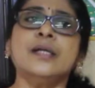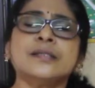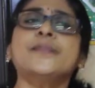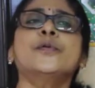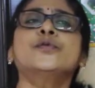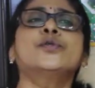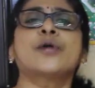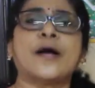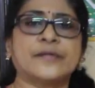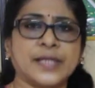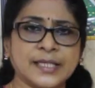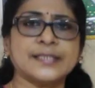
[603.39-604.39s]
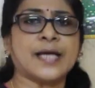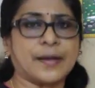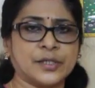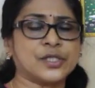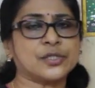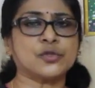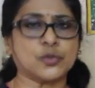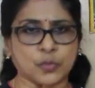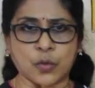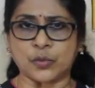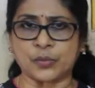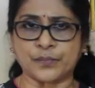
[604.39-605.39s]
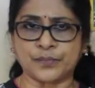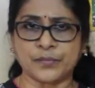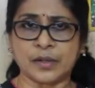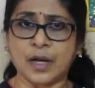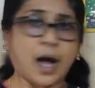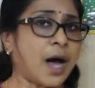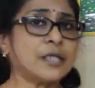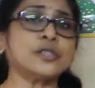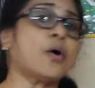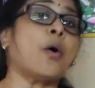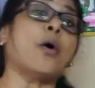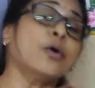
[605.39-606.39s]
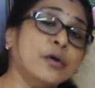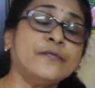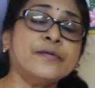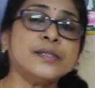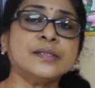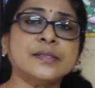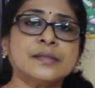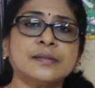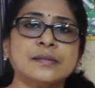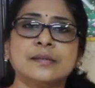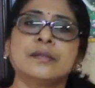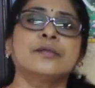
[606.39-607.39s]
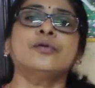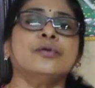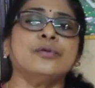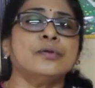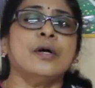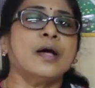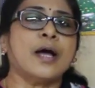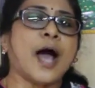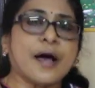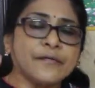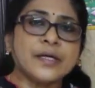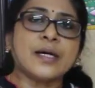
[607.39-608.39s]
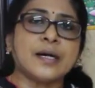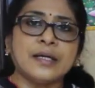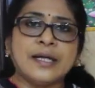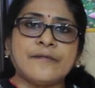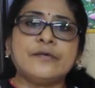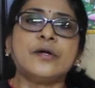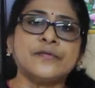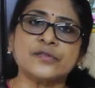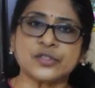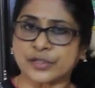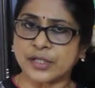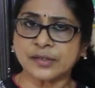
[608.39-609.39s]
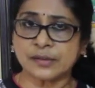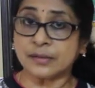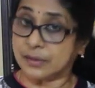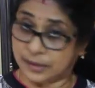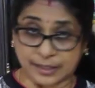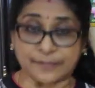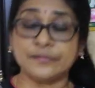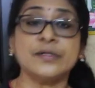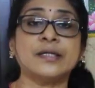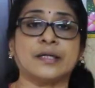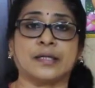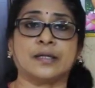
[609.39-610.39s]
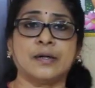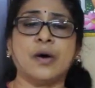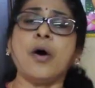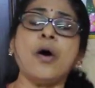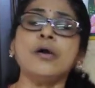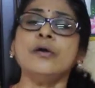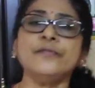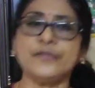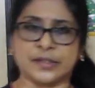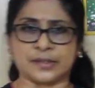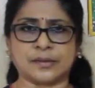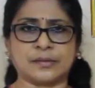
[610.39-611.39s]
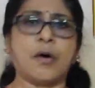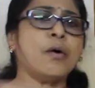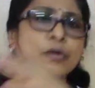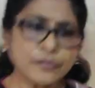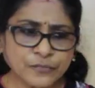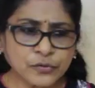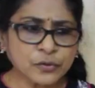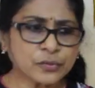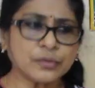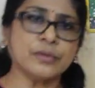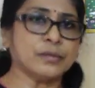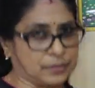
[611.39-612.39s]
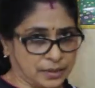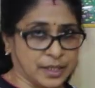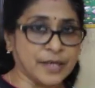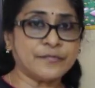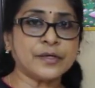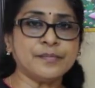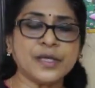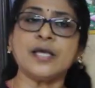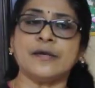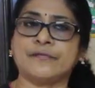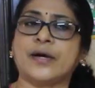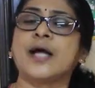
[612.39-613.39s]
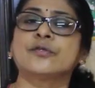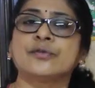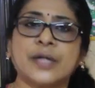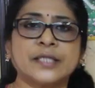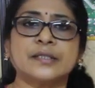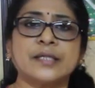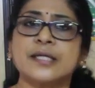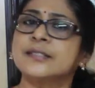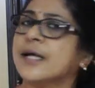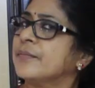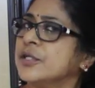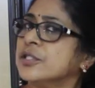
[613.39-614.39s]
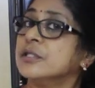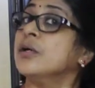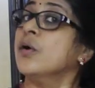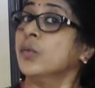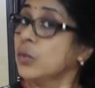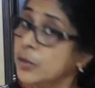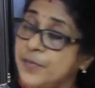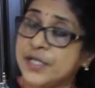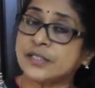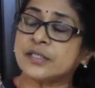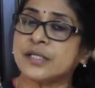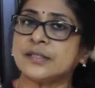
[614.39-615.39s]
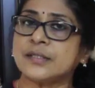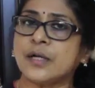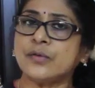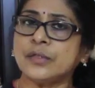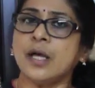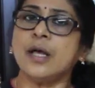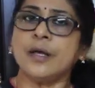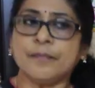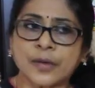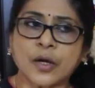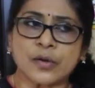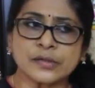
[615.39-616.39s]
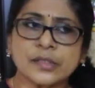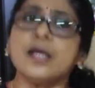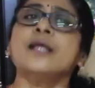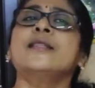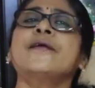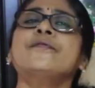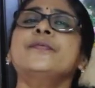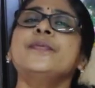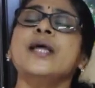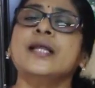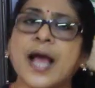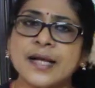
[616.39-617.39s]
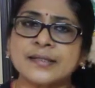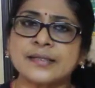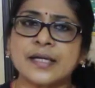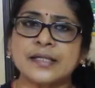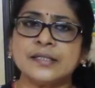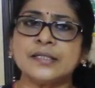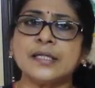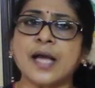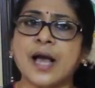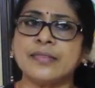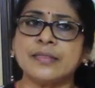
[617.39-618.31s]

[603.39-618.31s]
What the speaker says: suppose you have an examination tomorrow. Aren't all of us, having a level of stress? Definitely. All of us, all of you, even me, if I had to write an examination, would be stressed out because there would be an anxiety,